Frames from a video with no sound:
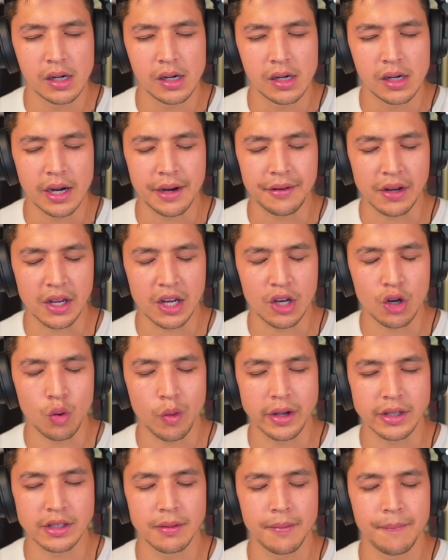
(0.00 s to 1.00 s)
I forget who it
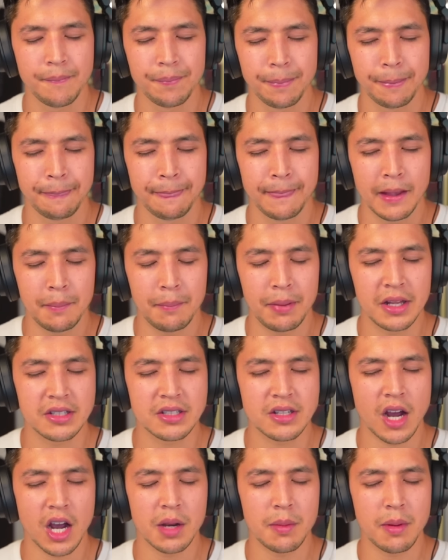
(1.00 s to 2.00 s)
was. But he's
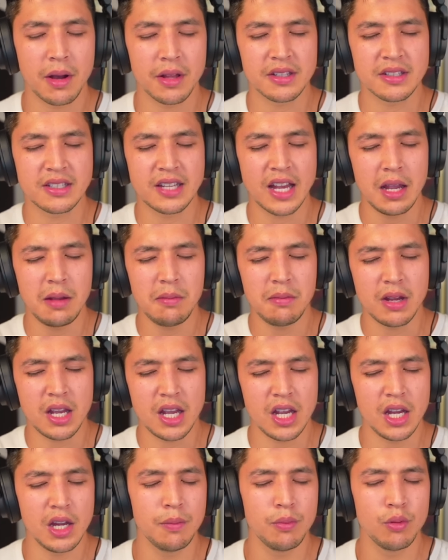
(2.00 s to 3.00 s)
talking about the same
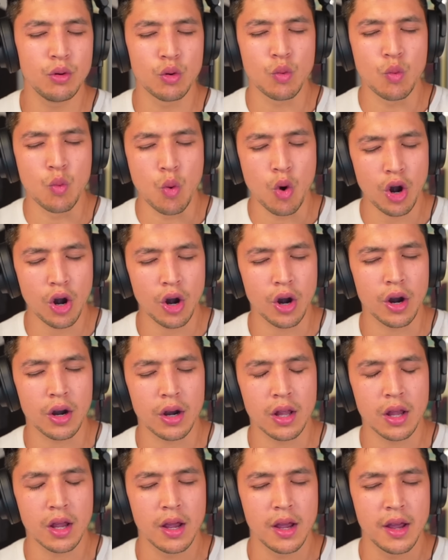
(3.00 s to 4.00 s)
Hebrew word